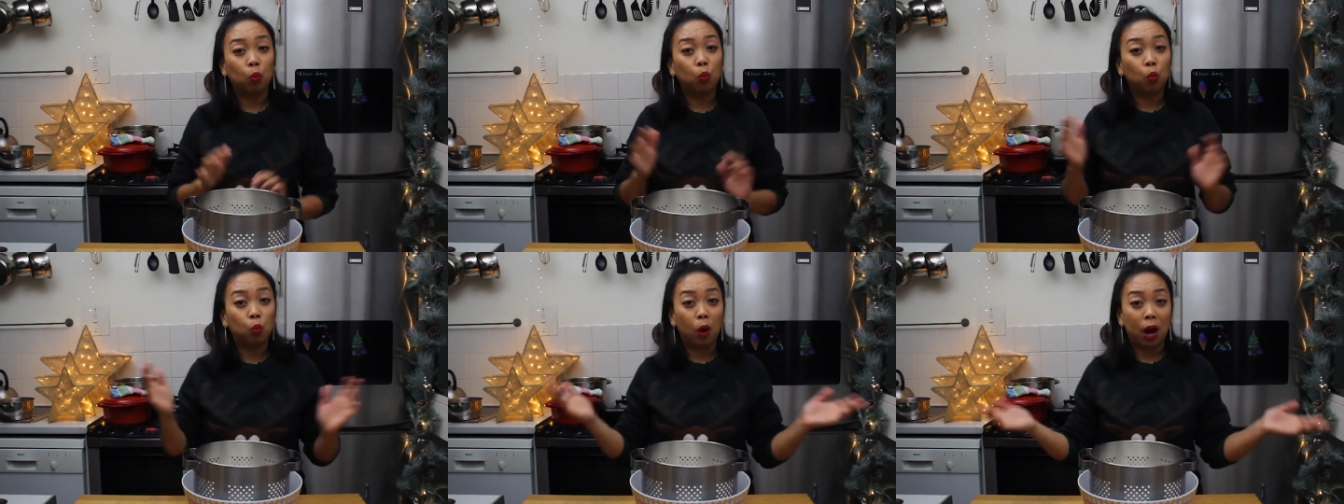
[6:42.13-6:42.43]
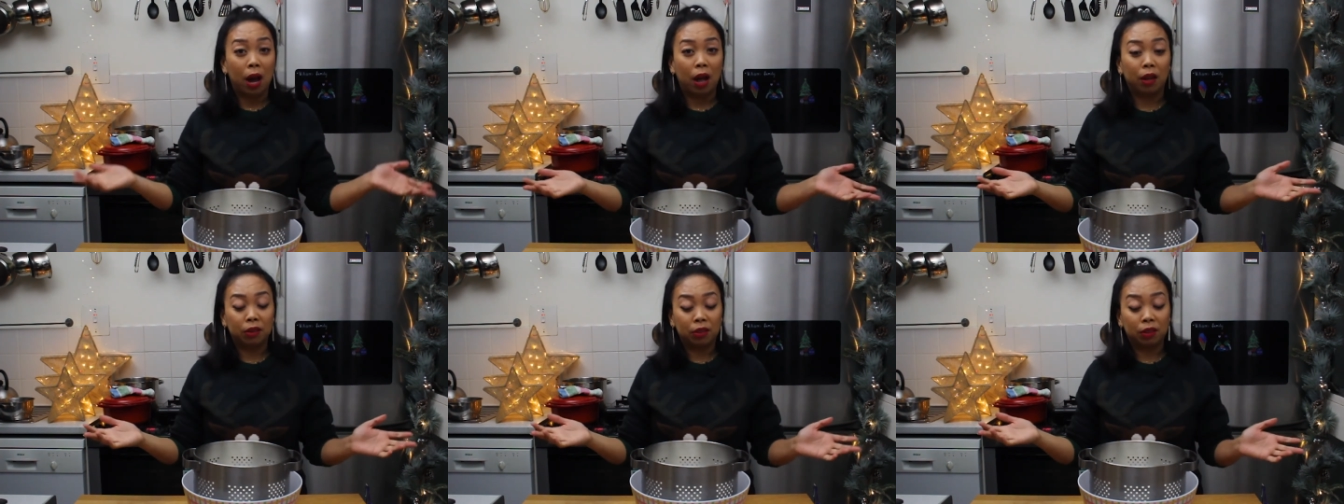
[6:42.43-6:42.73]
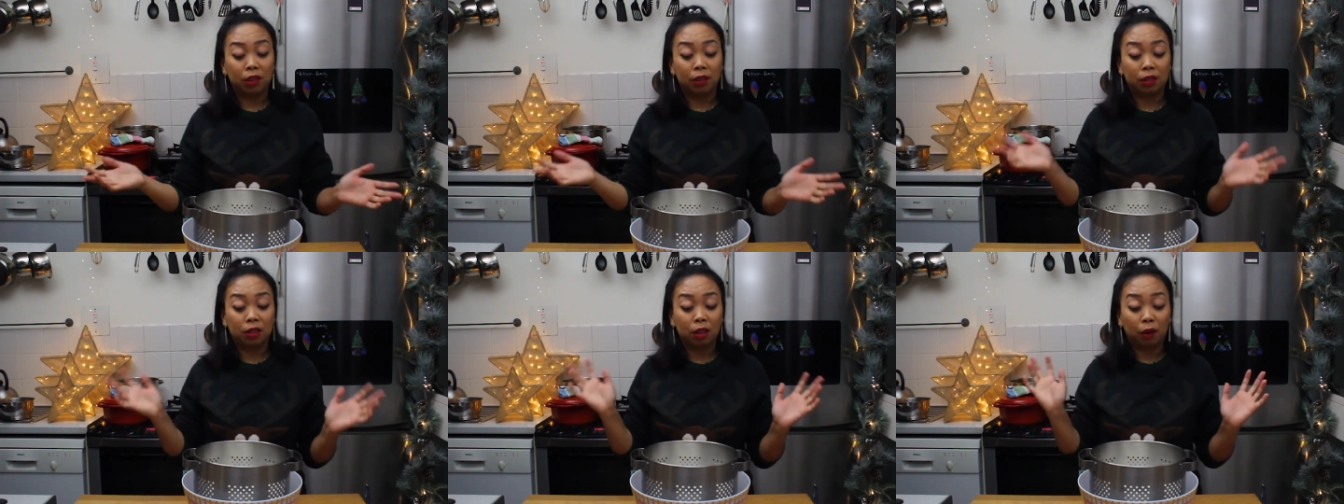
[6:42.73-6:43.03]
Well,
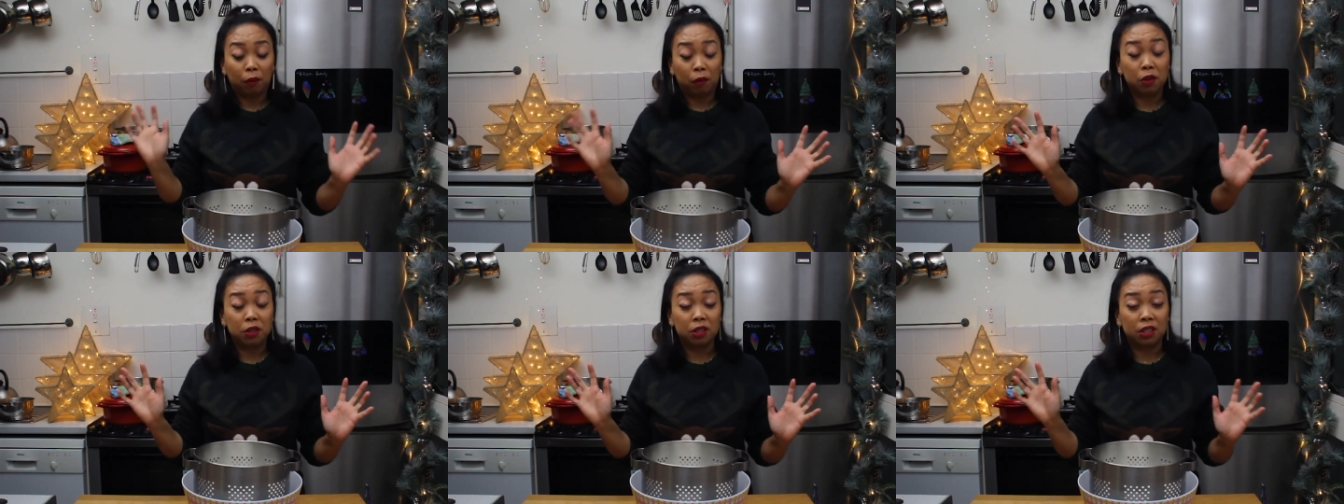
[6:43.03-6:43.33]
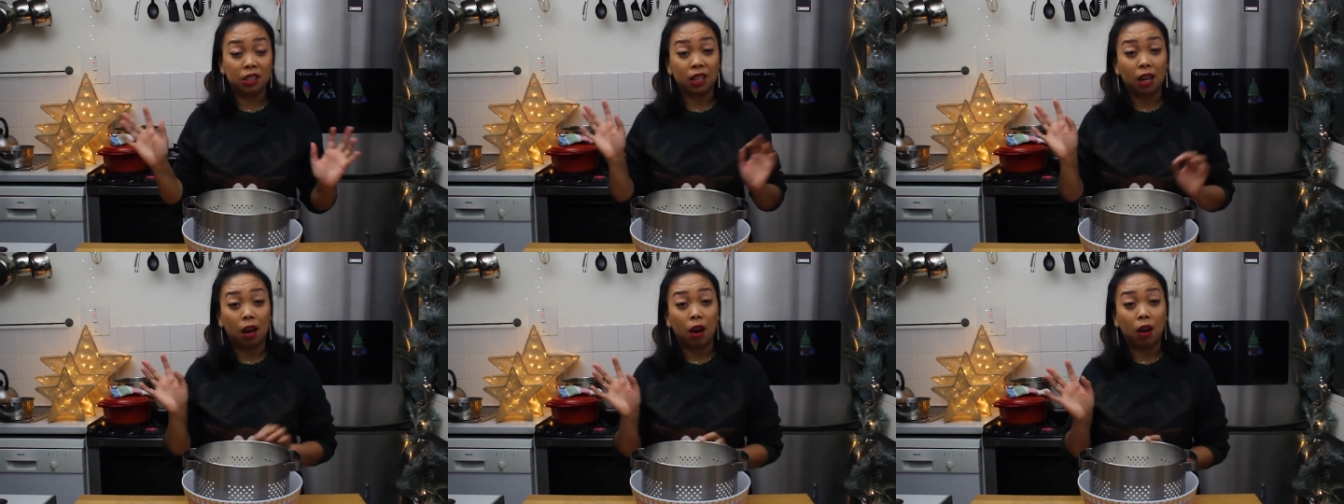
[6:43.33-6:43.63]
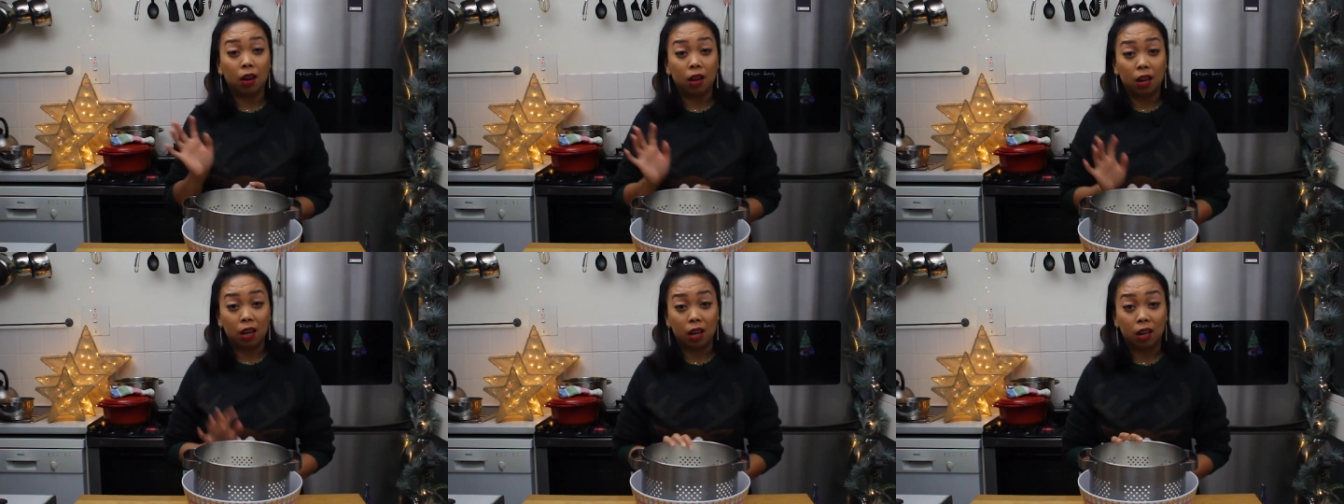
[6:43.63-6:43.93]
the difference
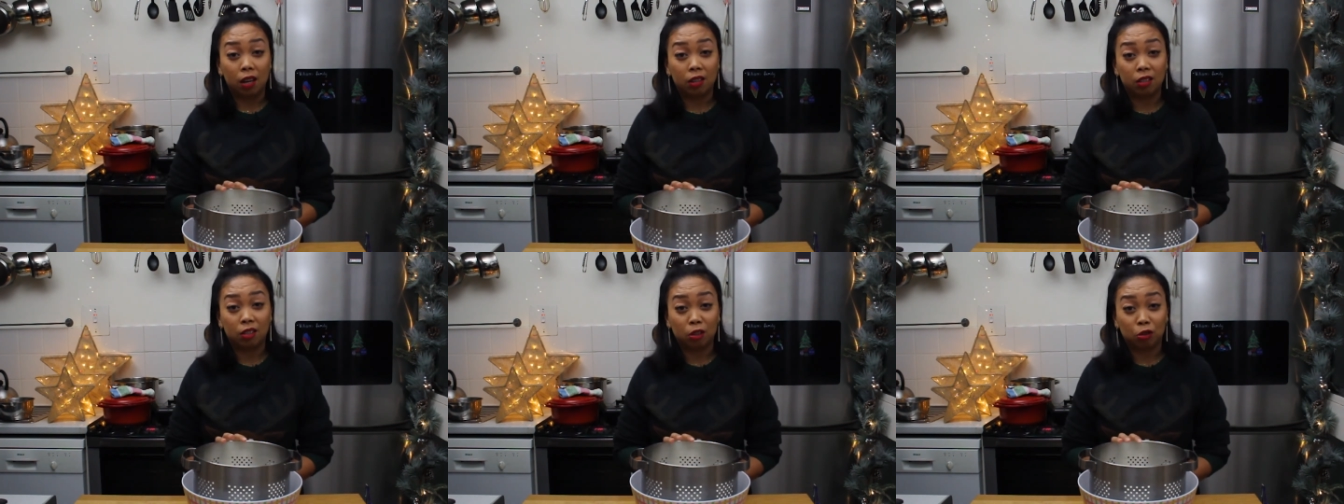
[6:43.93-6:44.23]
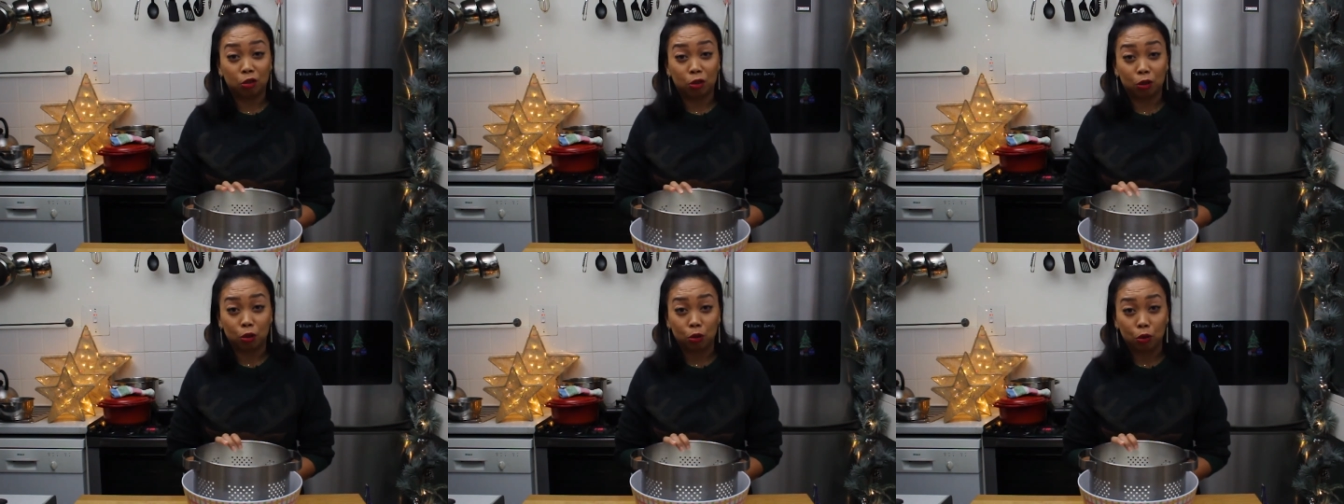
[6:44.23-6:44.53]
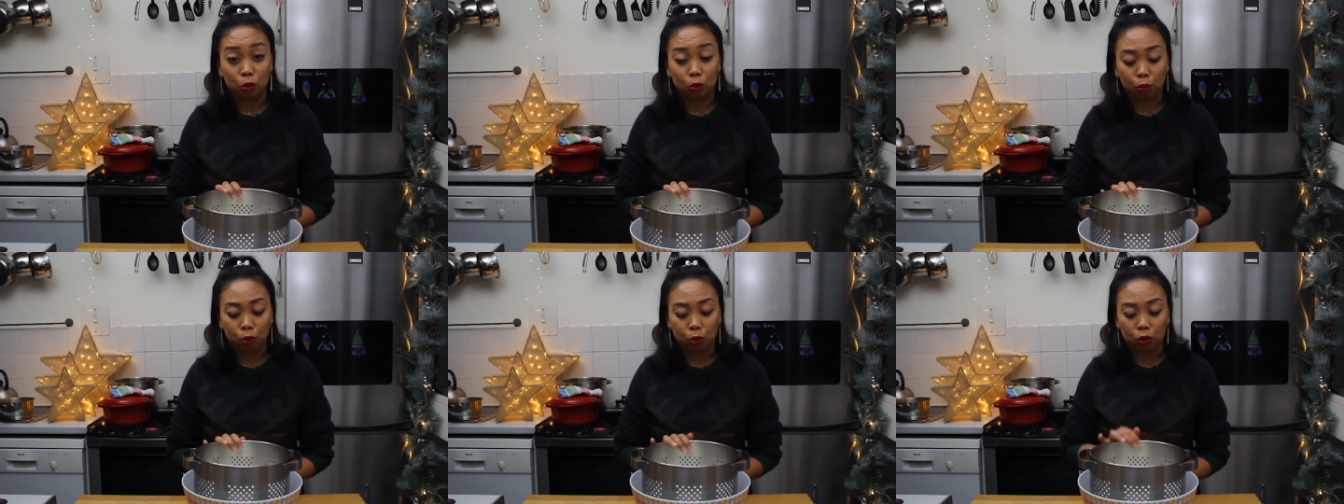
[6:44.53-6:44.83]
is the
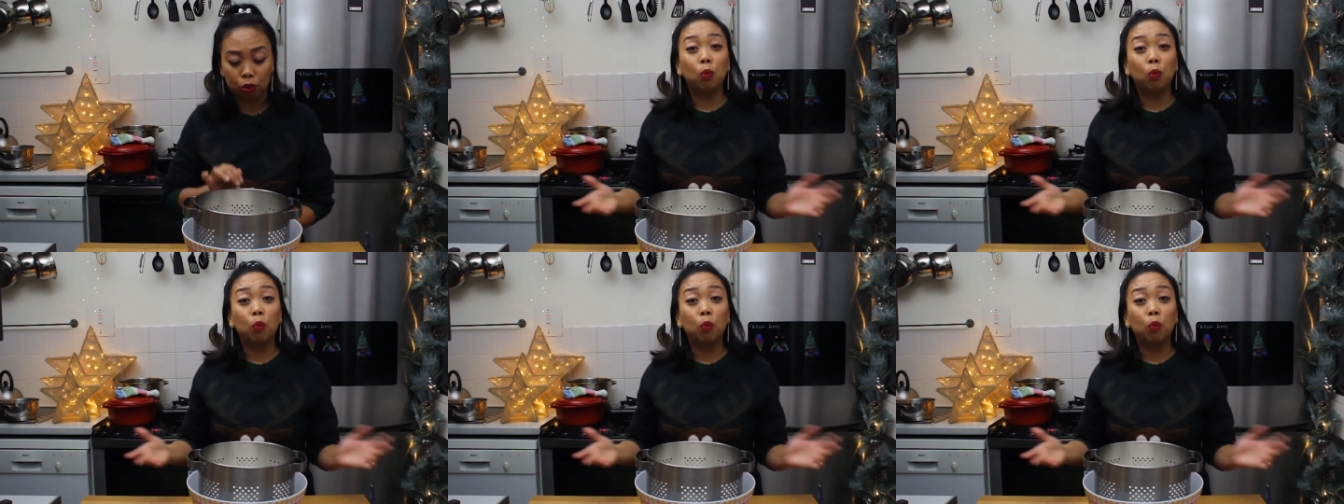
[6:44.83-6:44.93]
noodles.